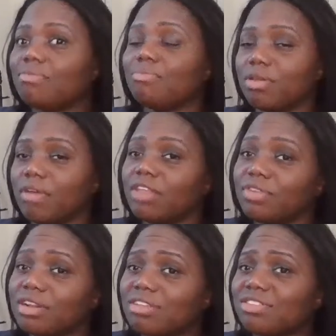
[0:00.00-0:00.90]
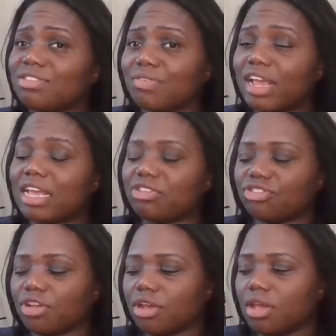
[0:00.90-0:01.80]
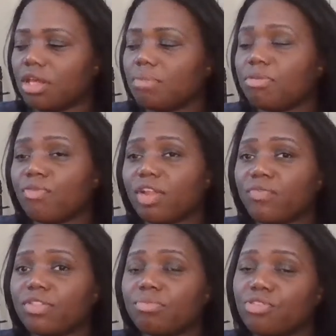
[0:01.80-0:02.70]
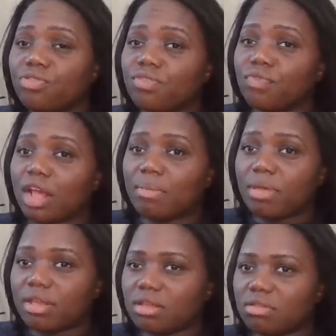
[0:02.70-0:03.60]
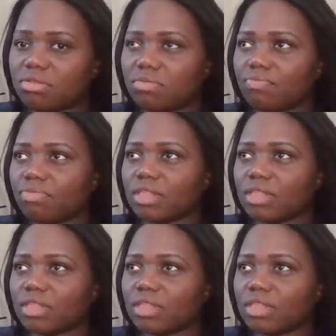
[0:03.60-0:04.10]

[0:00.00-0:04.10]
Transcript: be ready for the narcissistic rage. Be ready for them to use the flying monkeys